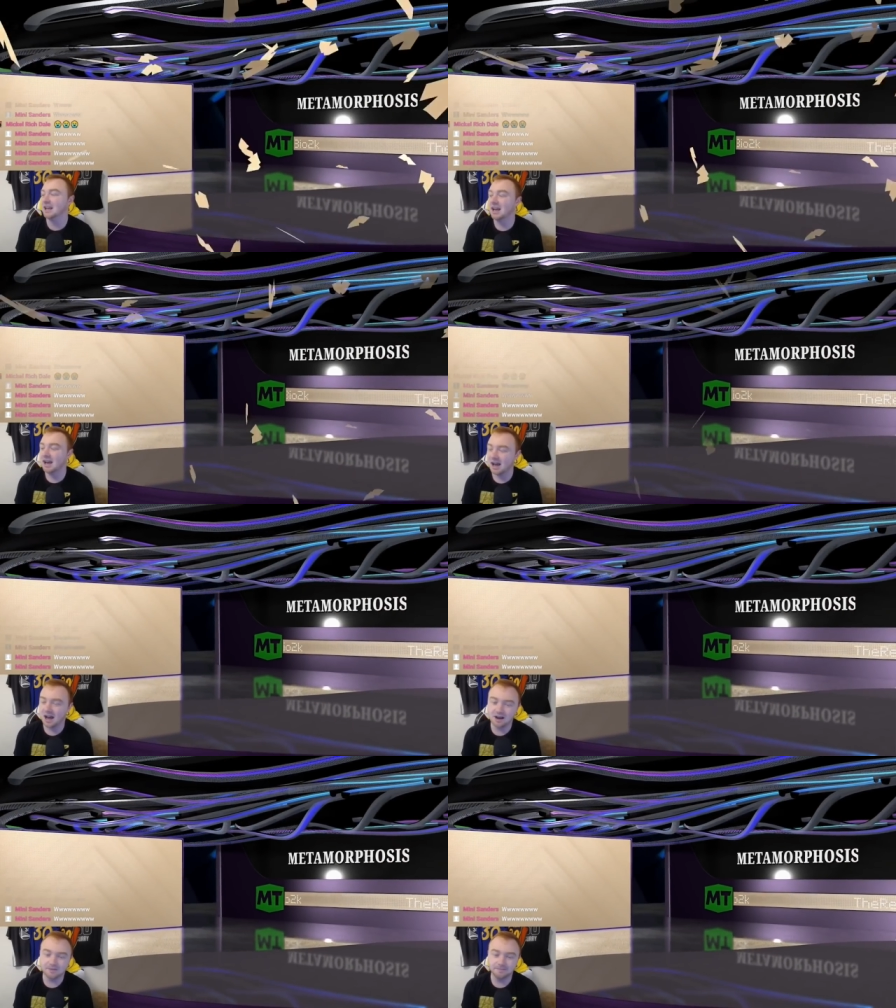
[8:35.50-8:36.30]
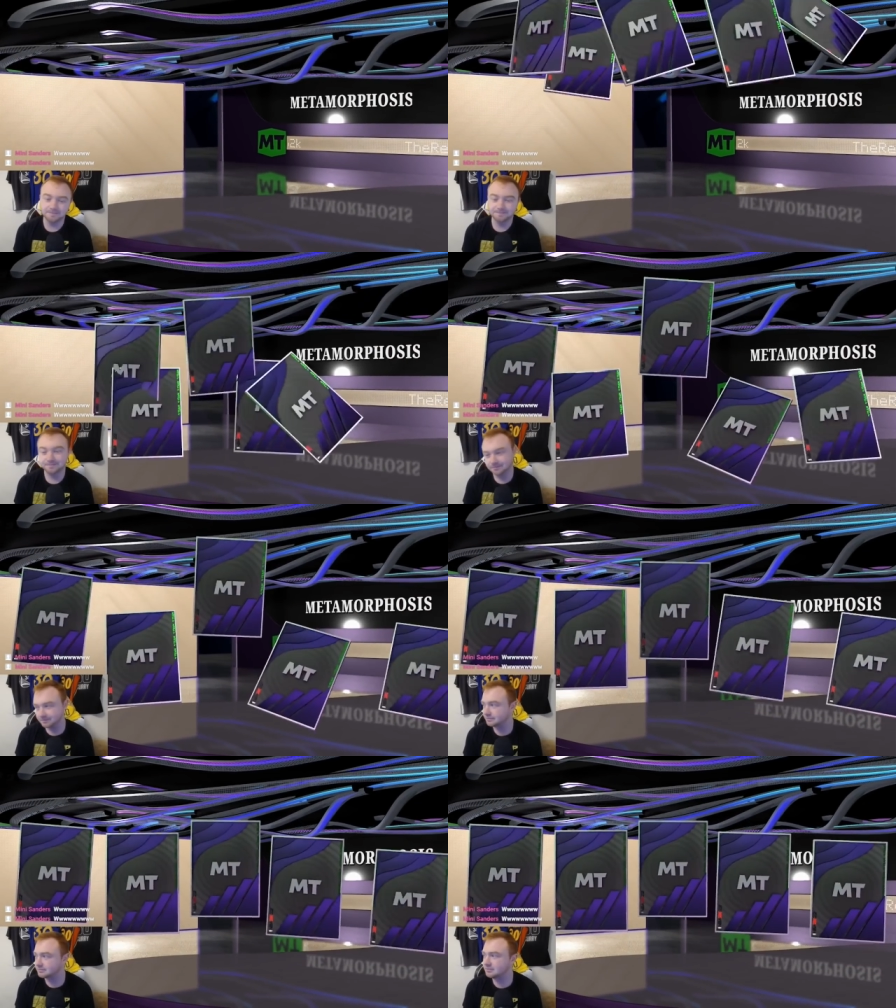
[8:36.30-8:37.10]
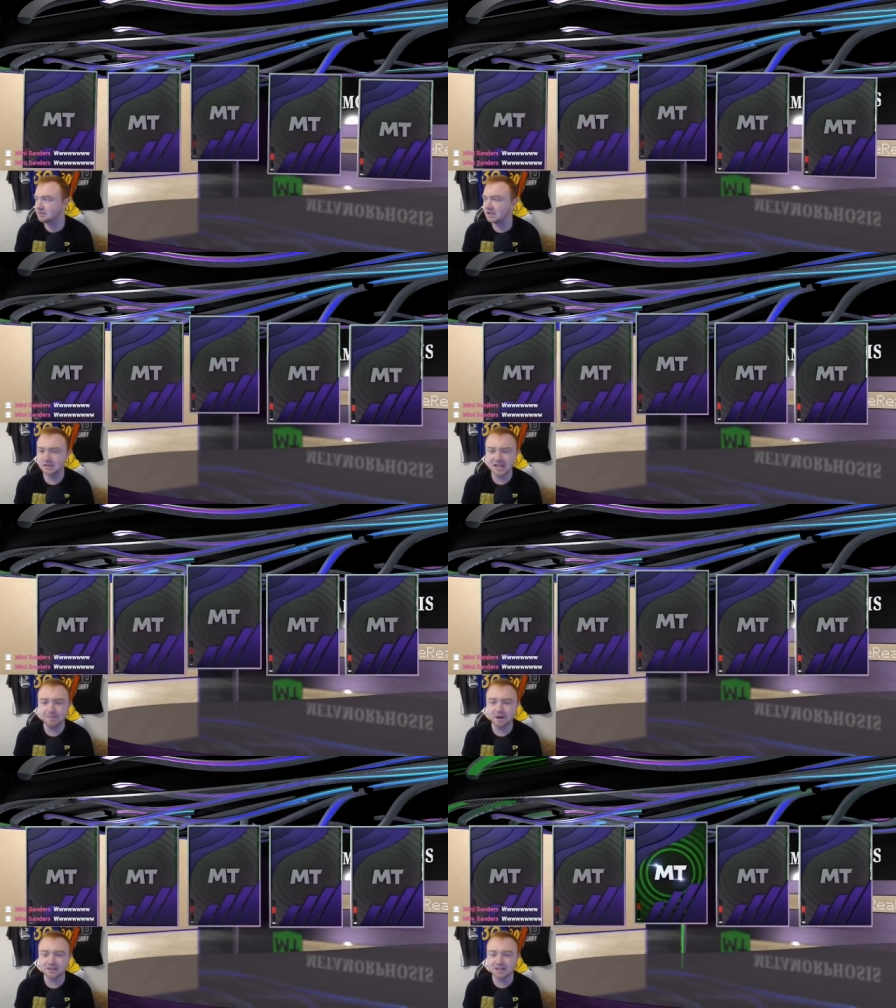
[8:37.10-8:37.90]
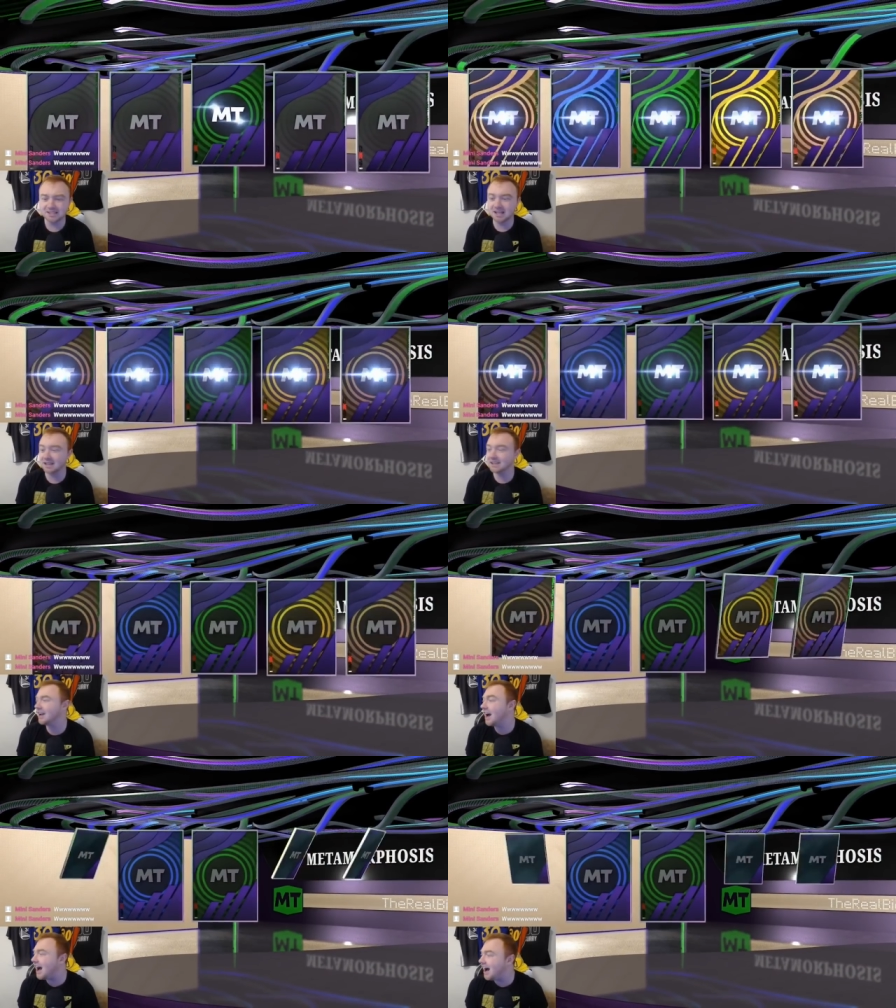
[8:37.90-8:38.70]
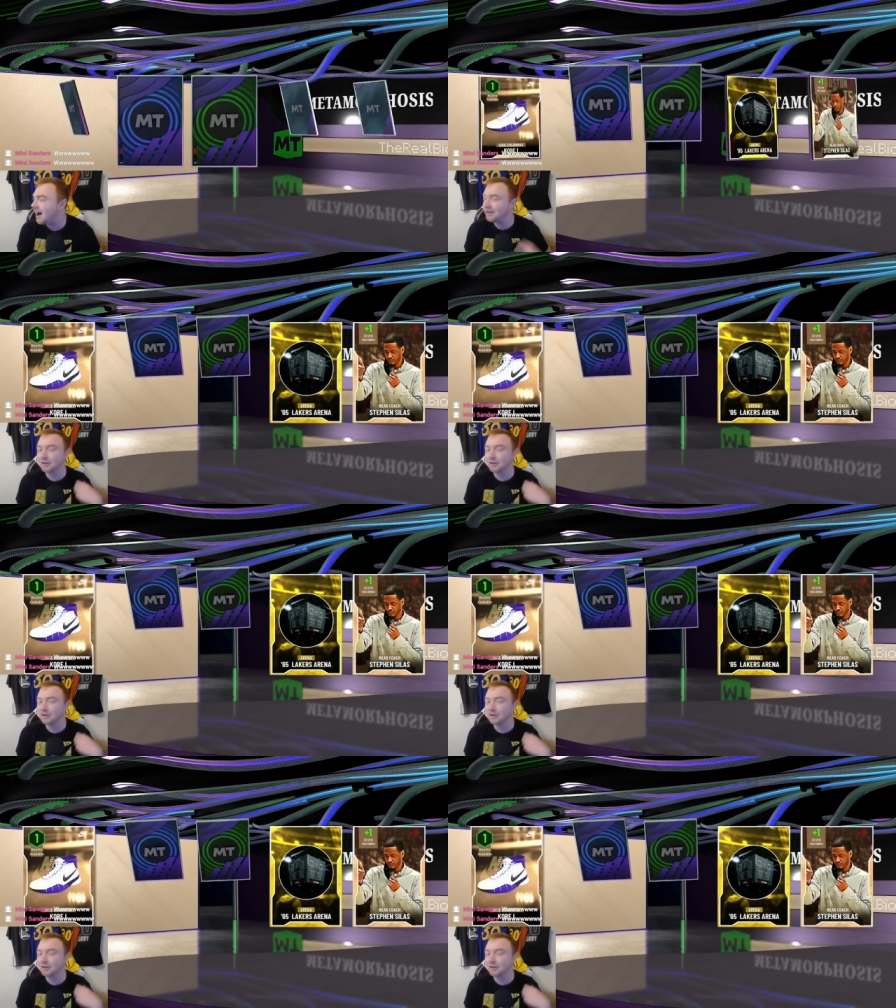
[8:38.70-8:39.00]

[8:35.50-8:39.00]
Um, so that part does suck. Yo, look at